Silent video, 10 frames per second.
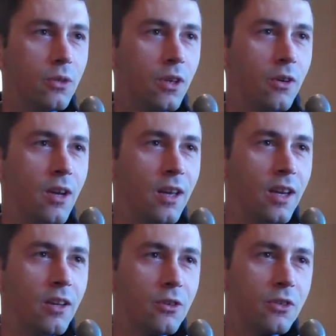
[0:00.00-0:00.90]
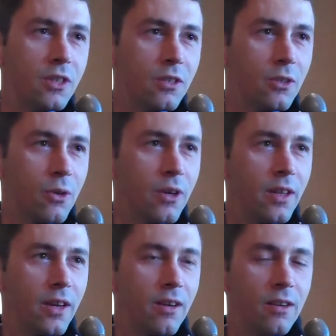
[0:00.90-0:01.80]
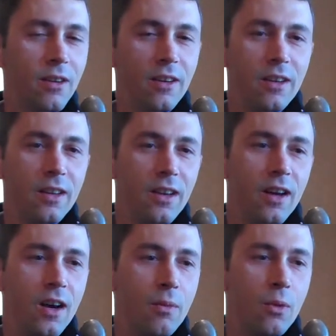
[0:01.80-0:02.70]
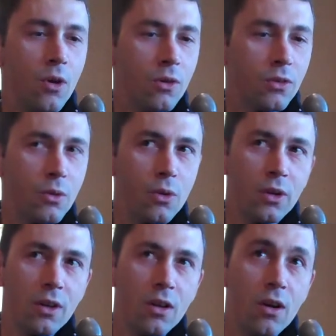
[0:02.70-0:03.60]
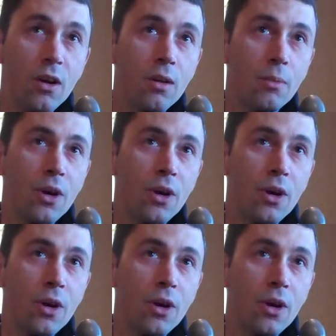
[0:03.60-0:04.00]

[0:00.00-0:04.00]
So, interesting story there. Um, we're also working on a